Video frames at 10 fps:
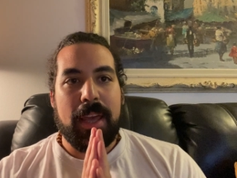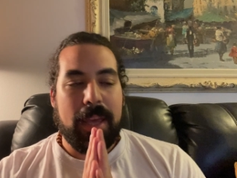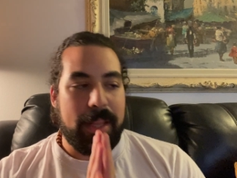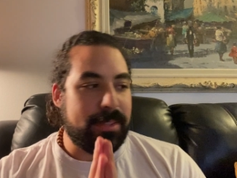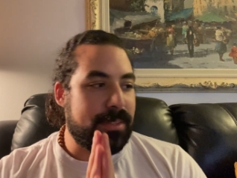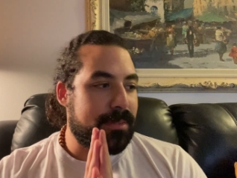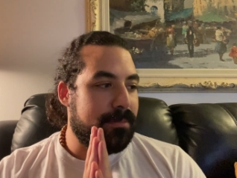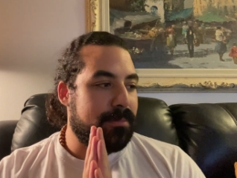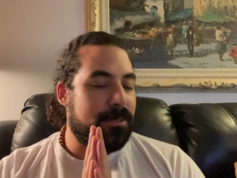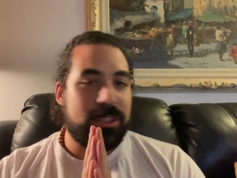and
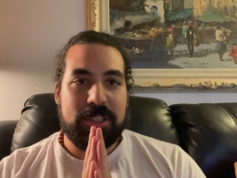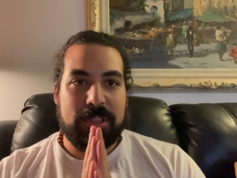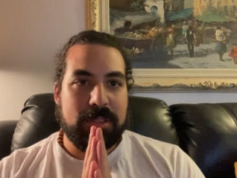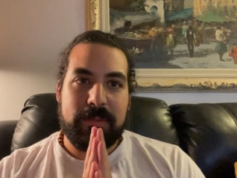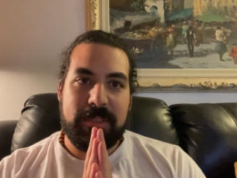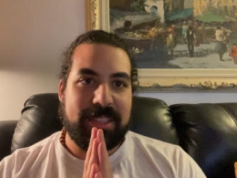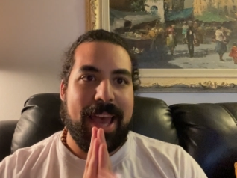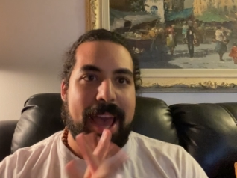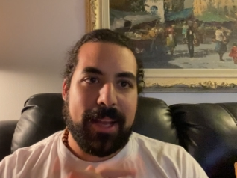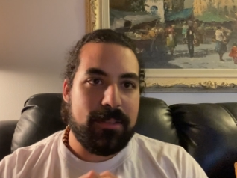just
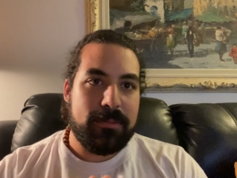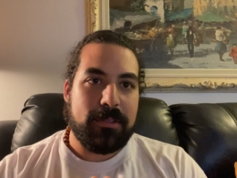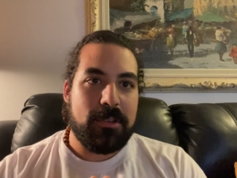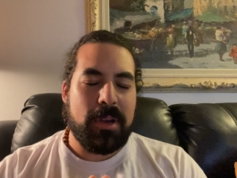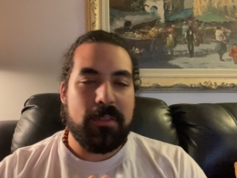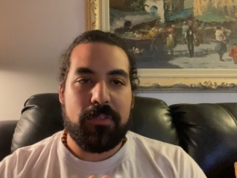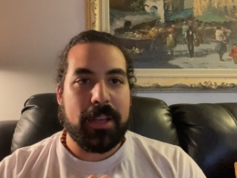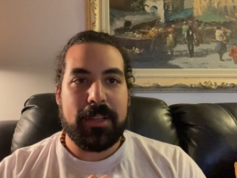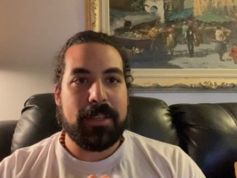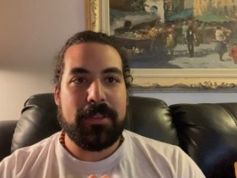sad, quite
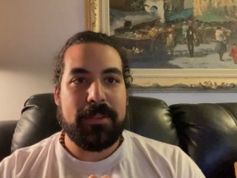frankly.